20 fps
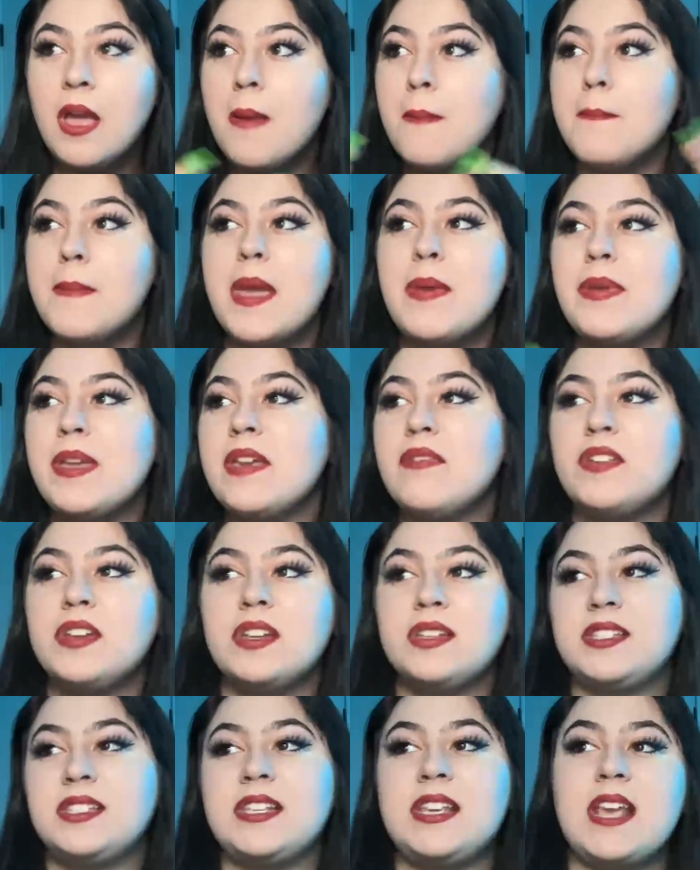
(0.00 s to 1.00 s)
maybe even
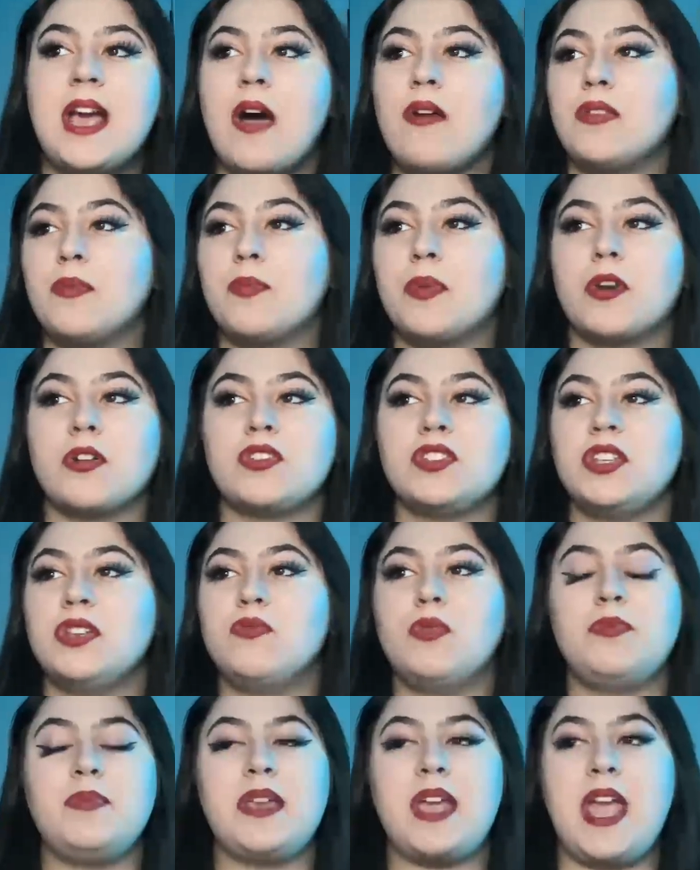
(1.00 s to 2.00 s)
to see how the person
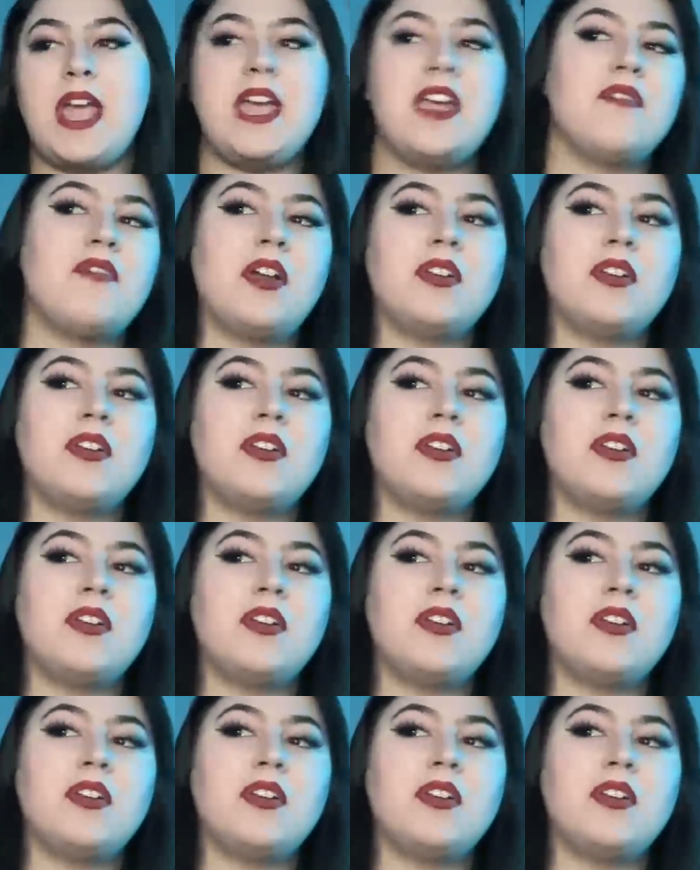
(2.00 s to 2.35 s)
would behave